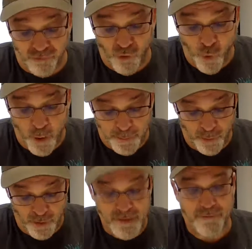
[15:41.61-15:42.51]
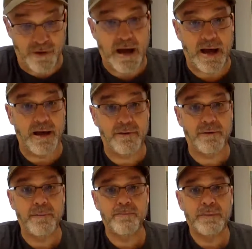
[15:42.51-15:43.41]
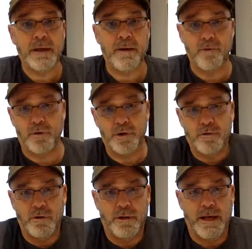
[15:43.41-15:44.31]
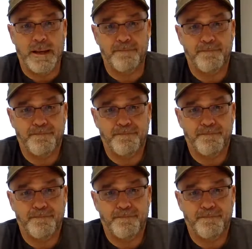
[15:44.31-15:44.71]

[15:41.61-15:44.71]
4.5. Everyone agree with that?